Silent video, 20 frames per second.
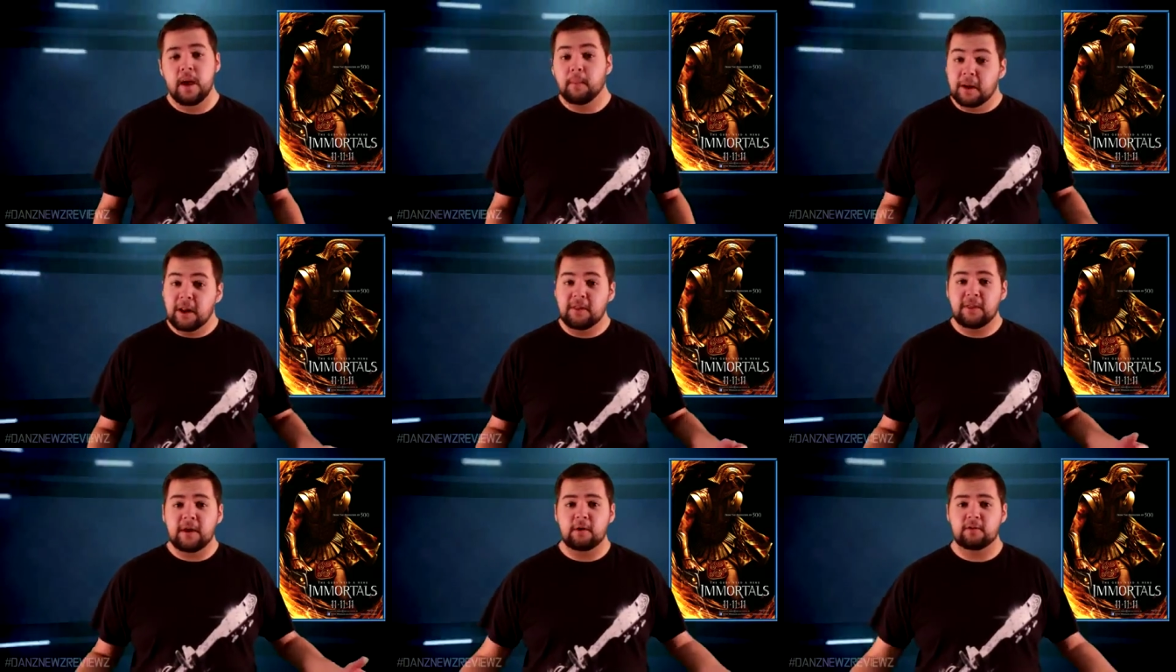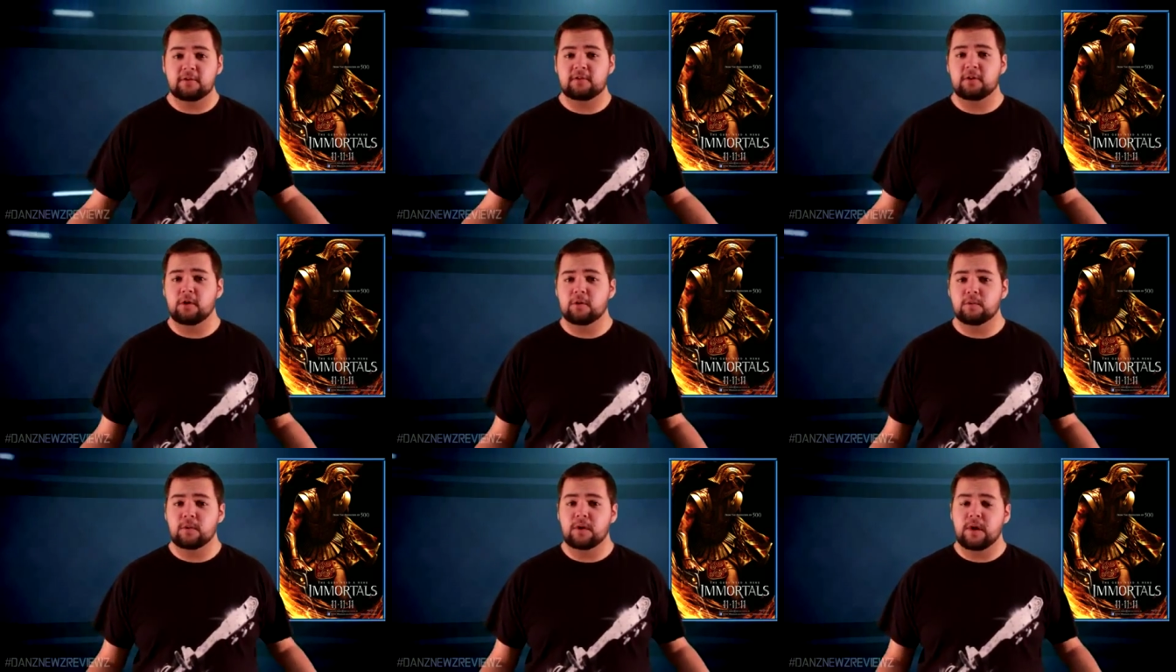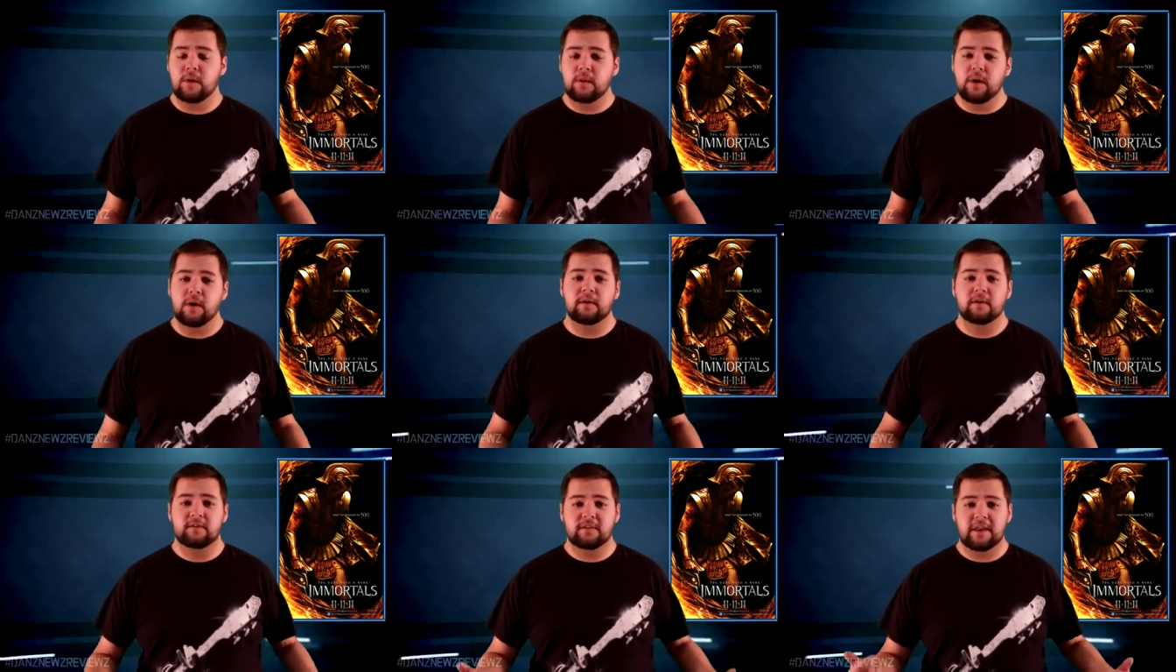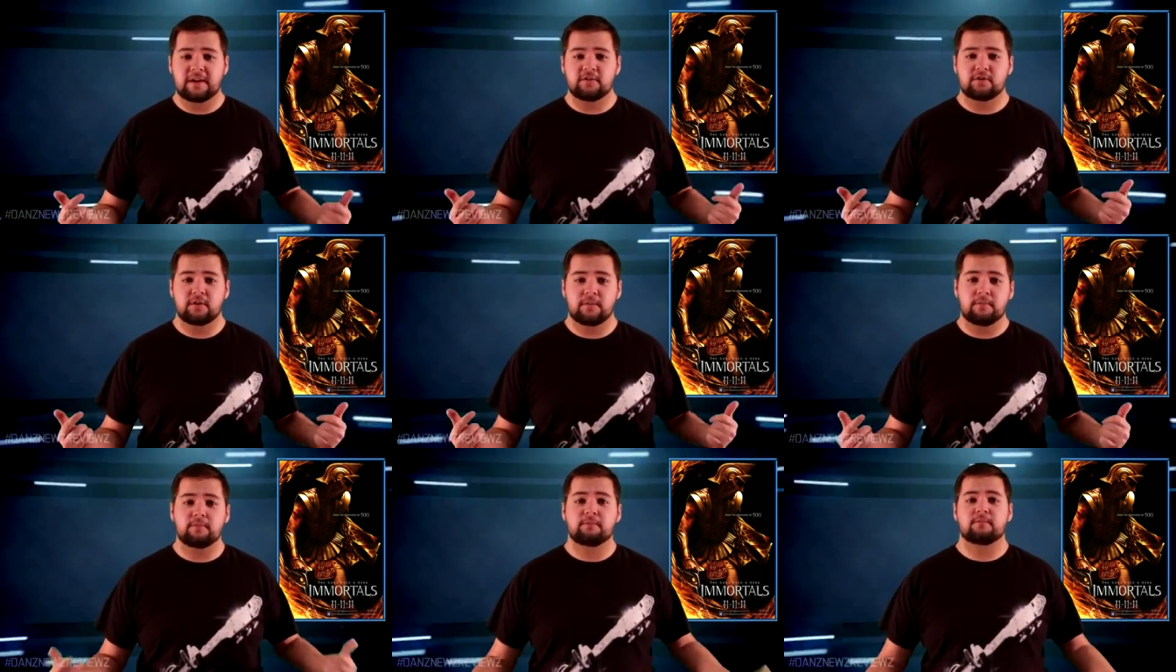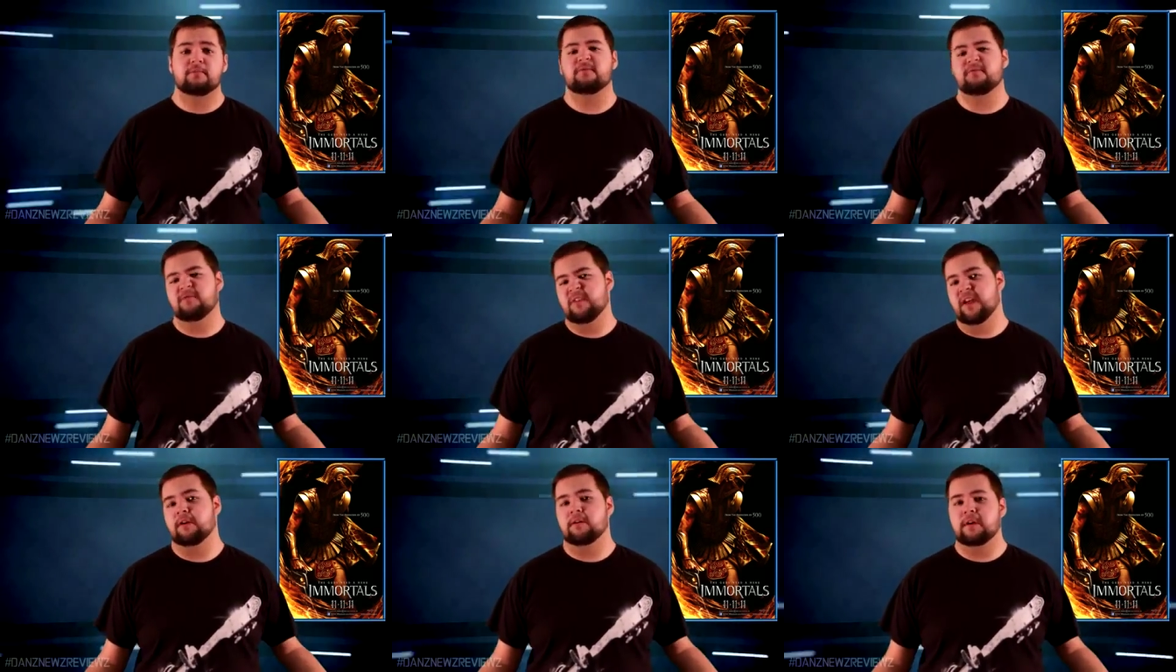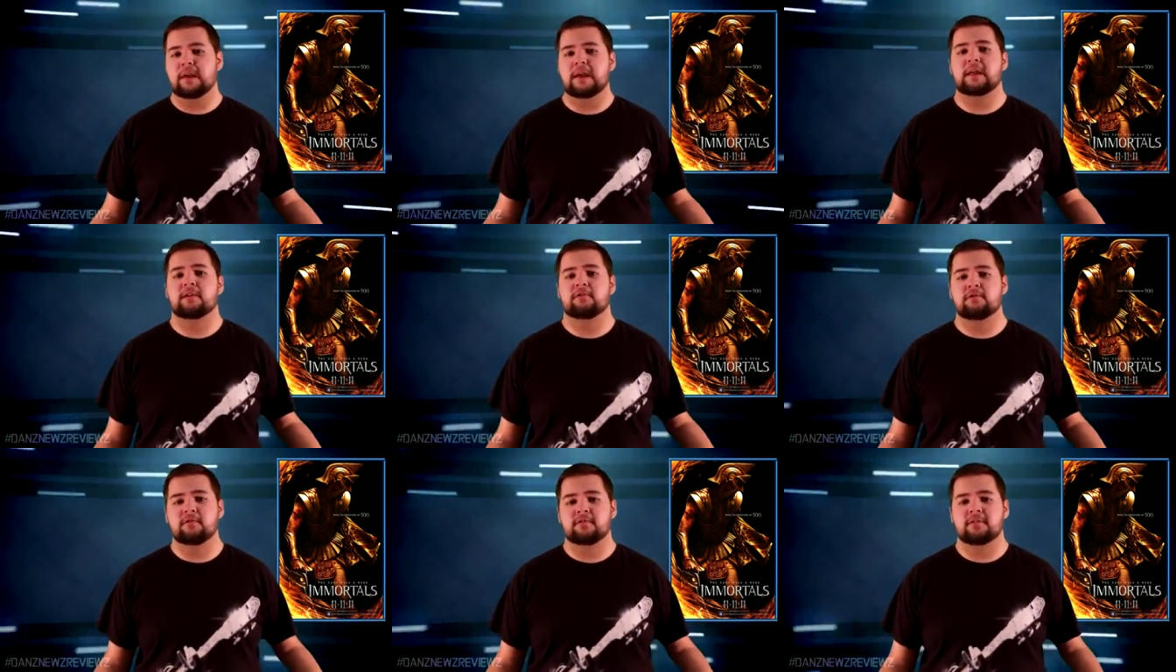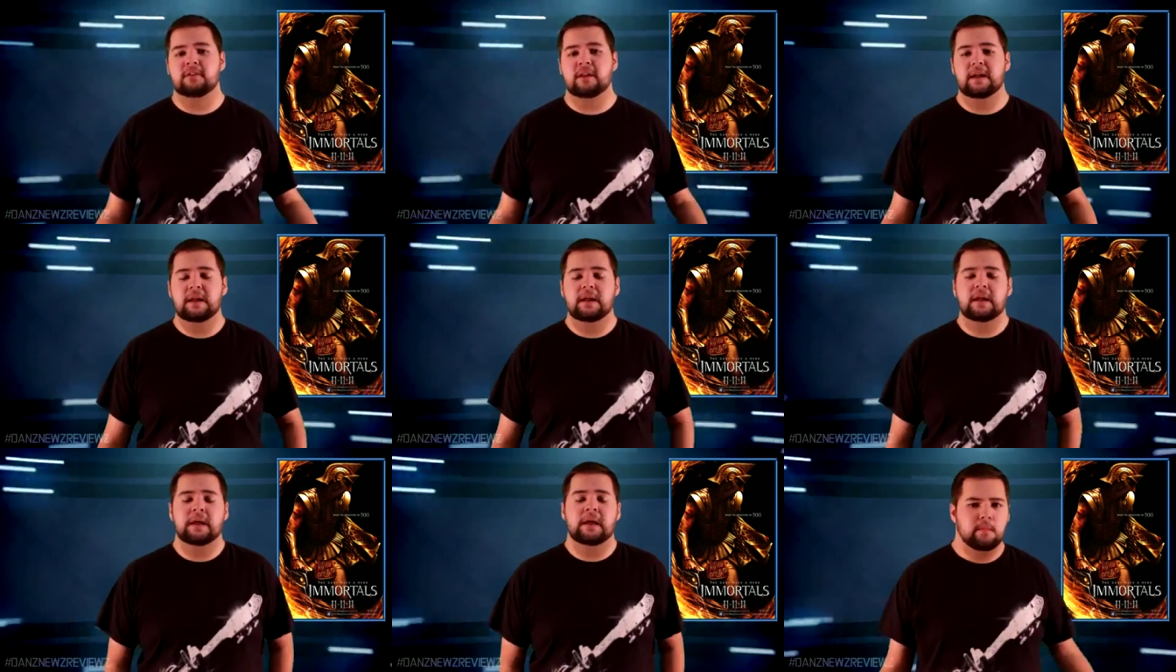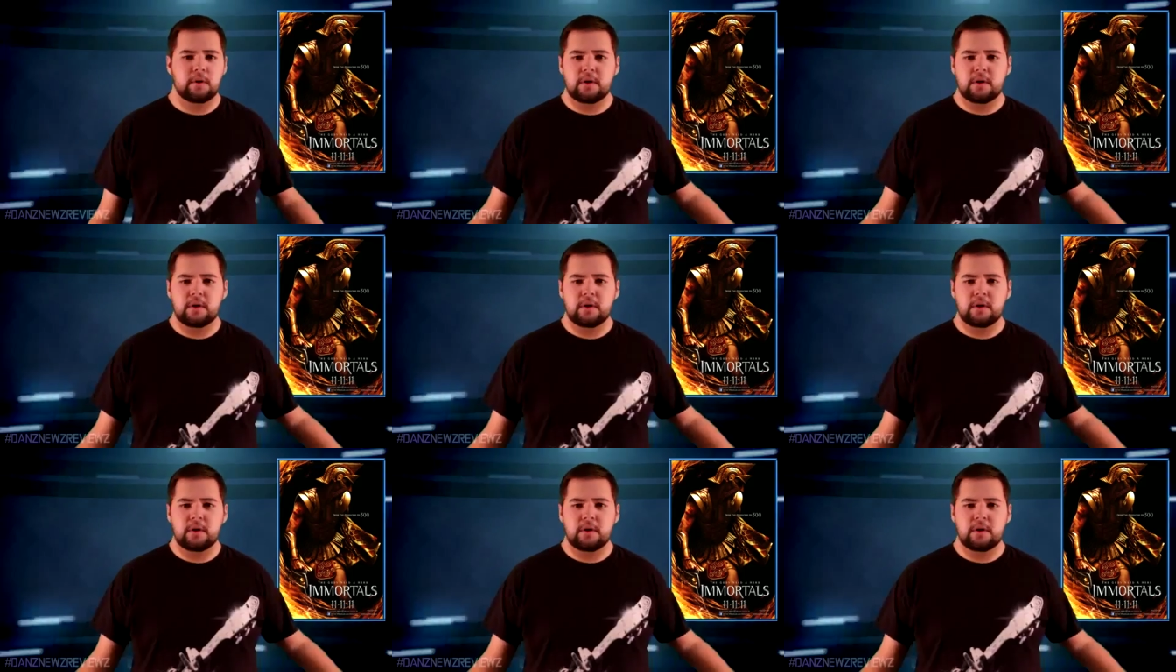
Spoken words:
but I thought it was told really well, and it was actually fairly interesting.